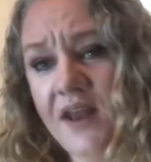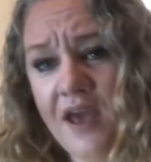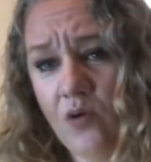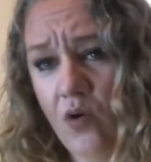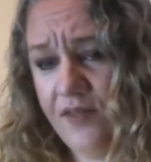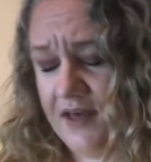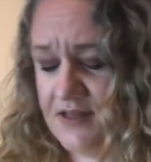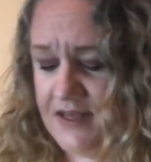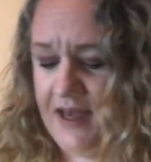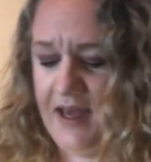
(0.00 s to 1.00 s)
I got
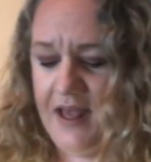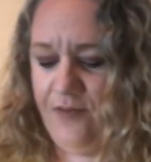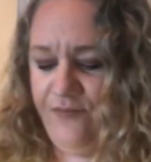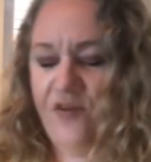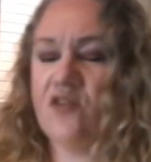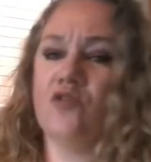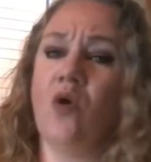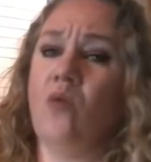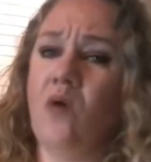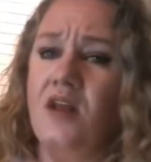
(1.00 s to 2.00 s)
this, I first
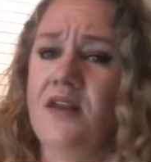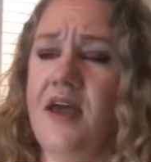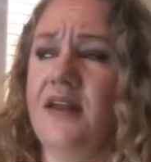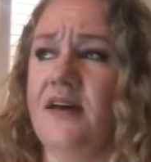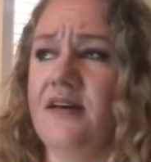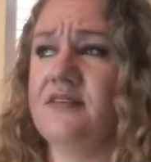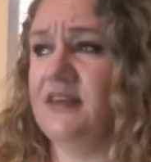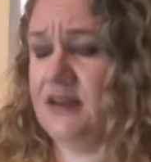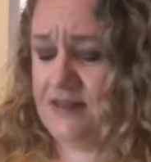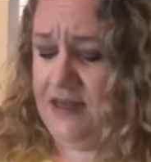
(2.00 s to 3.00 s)
got one in a
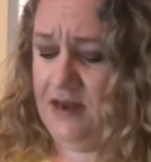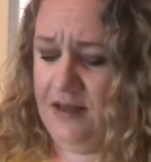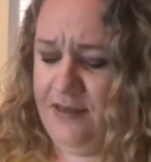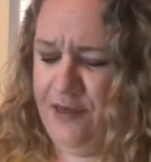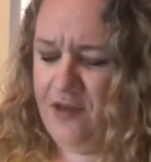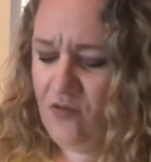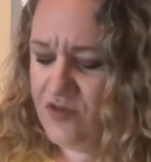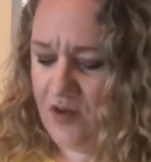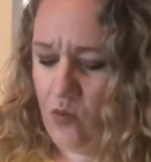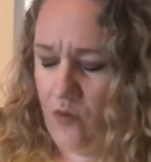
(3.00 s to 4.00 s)
Secret Santa years
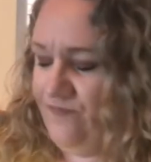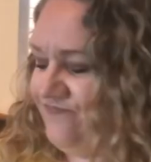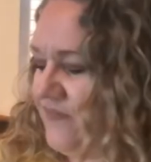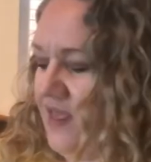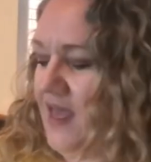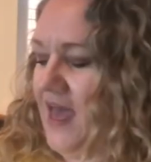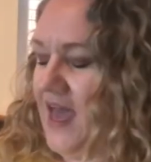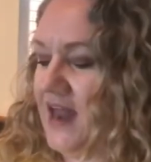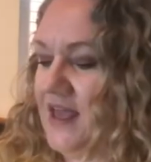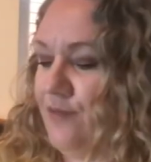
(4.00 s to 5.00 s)
ago,
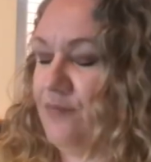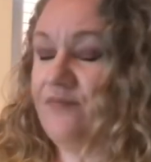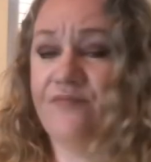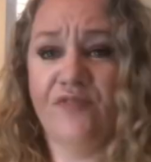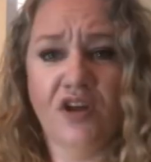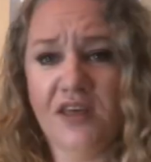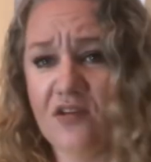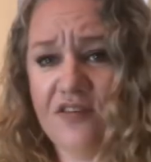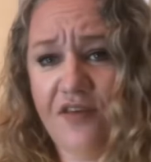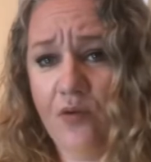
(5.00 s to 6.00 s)
and for
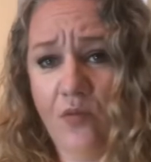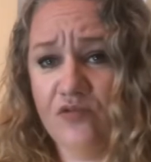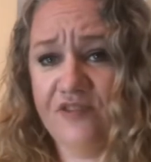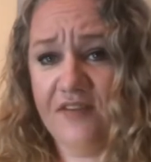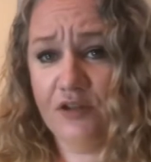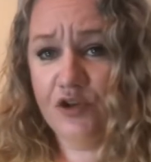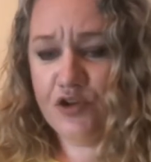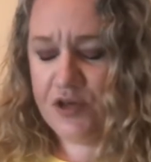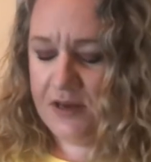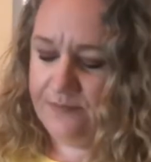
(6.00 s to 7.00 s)
years I thought it was
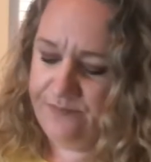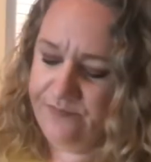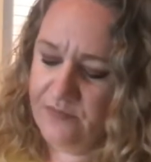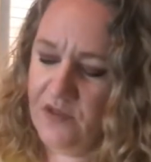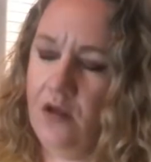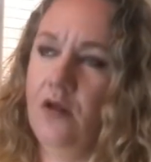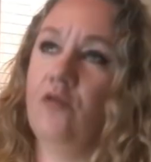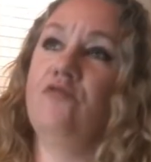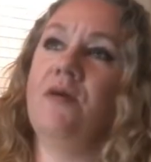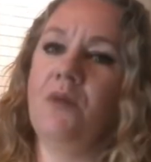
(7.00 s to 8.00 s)
Revolution,
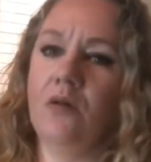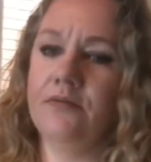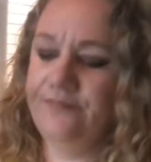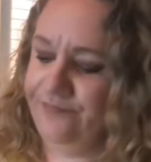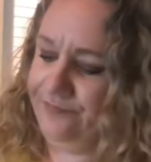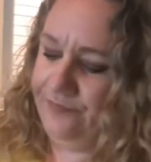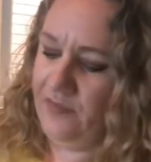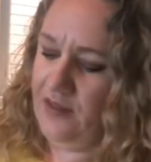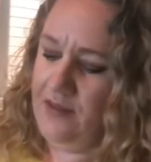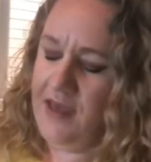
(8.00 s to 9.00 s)
Rimmel,
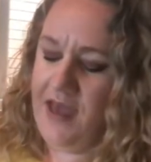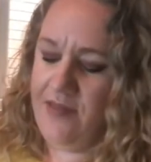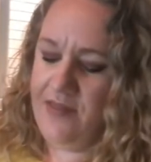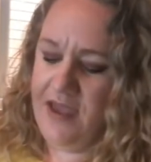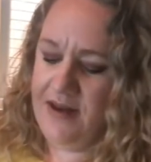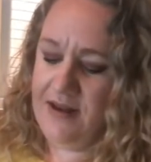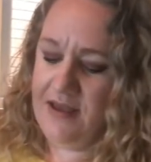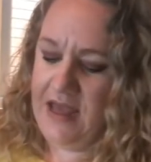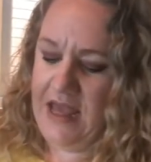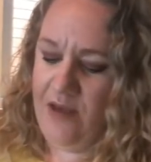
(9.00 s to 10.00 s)
and then
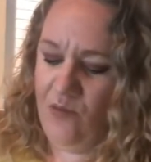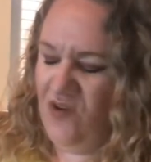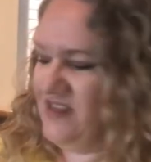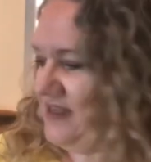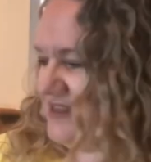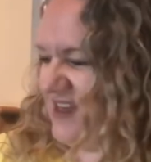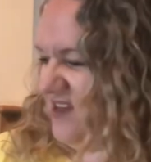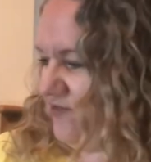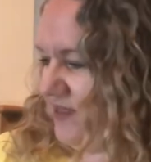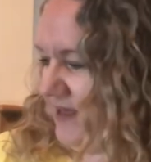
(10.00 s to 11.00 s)
it wasn't until I
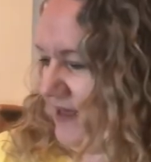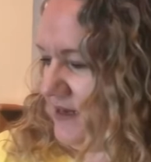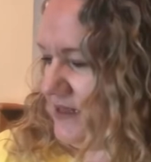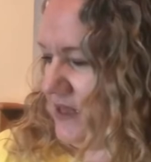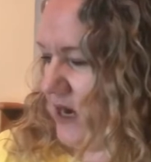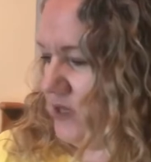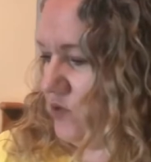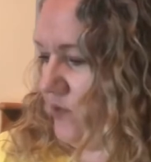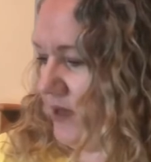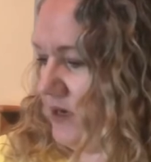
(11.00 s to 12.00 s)
really kind of started
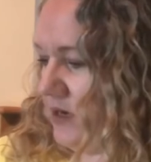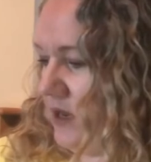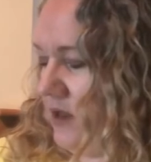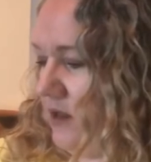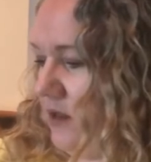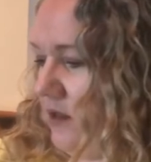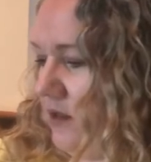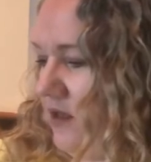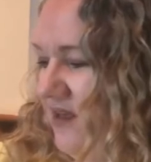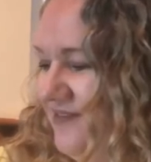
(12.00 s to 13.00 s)
doing
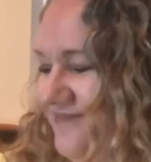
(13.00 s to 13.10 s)
I